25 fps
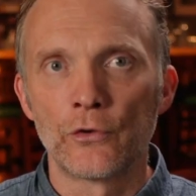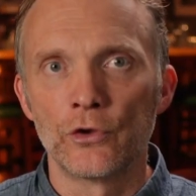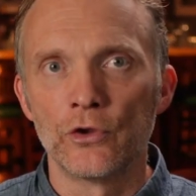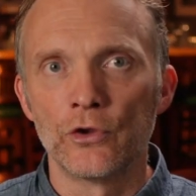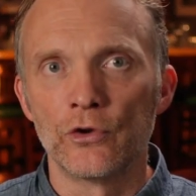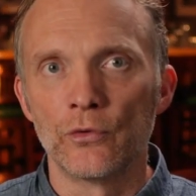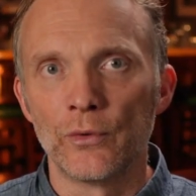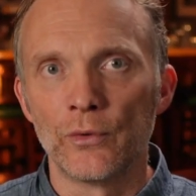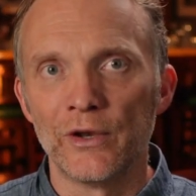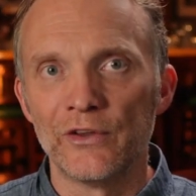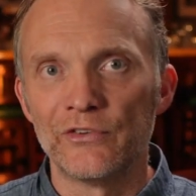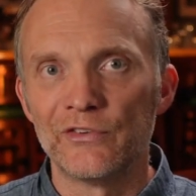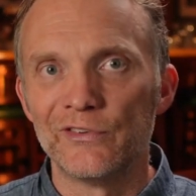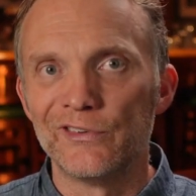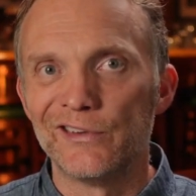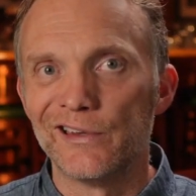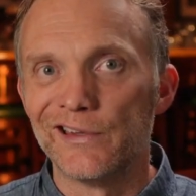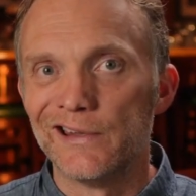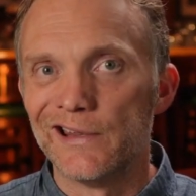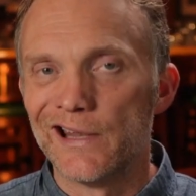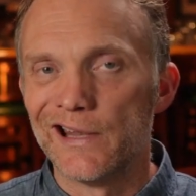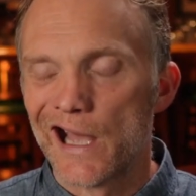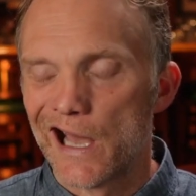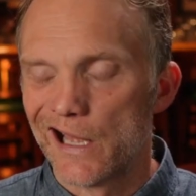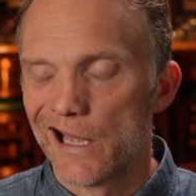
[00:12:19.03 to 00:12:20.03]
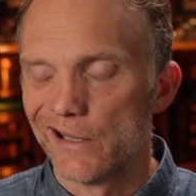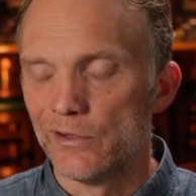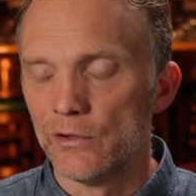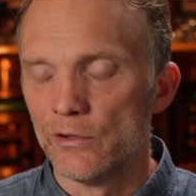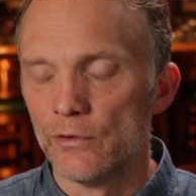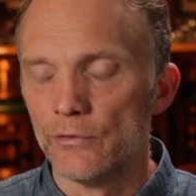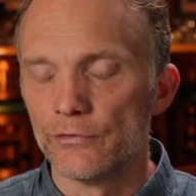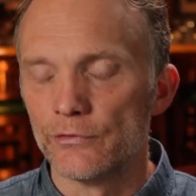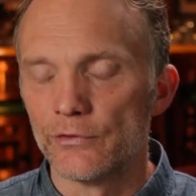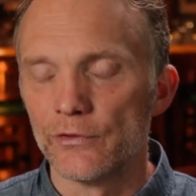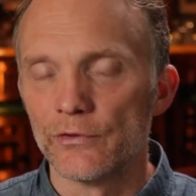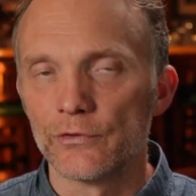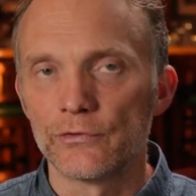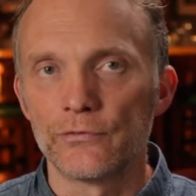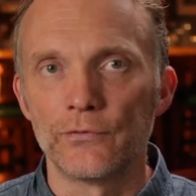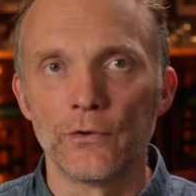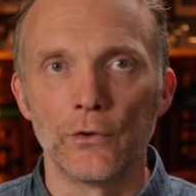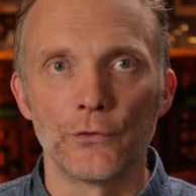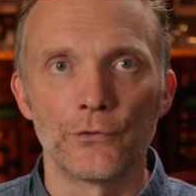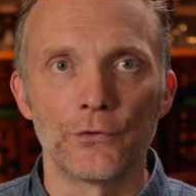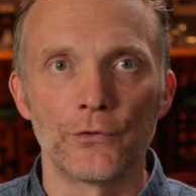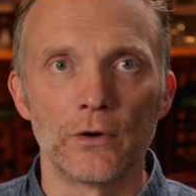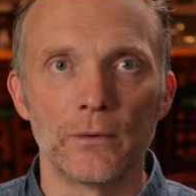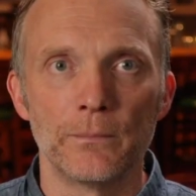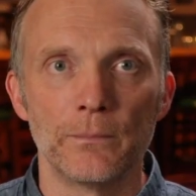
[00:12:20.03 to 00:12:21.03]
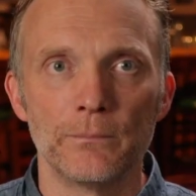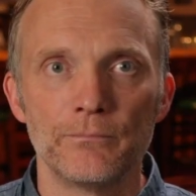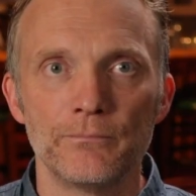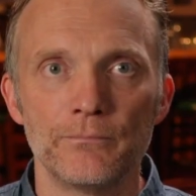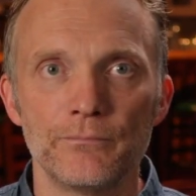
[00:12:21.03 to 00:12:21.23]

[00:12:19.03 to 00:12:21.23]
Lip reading: good reason to not use this filter.